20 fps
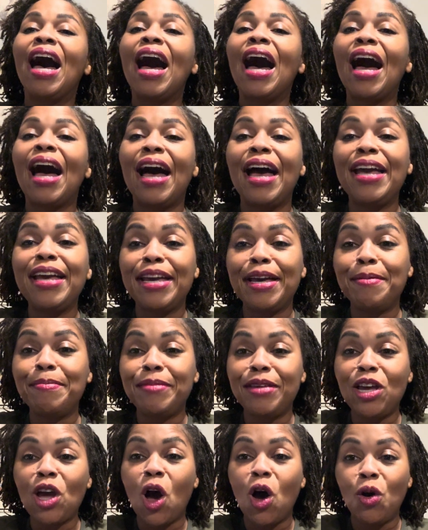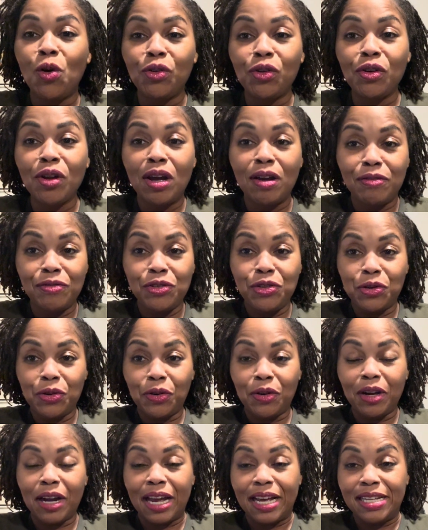I am the owner of
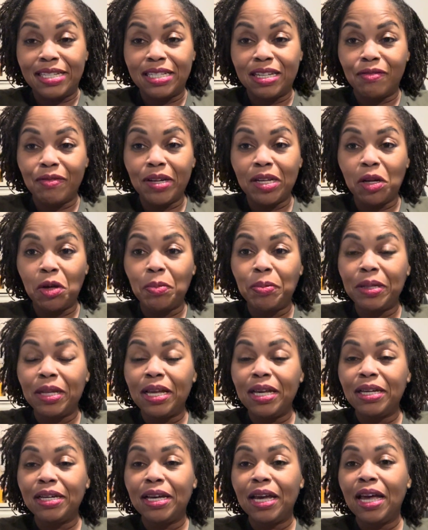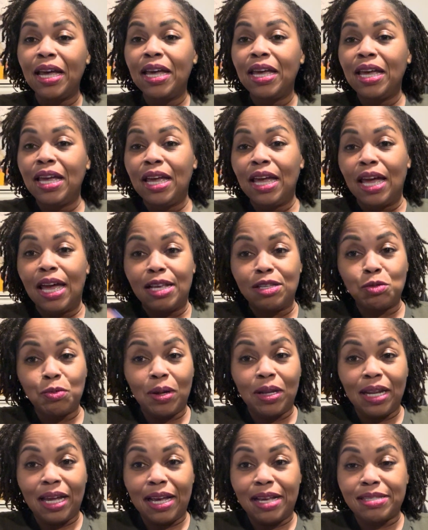your AZ Reload Plug, as
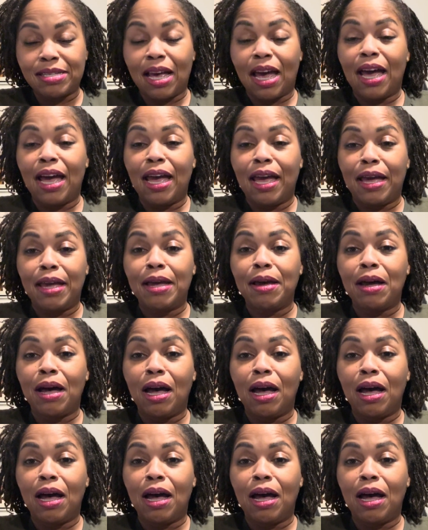well as I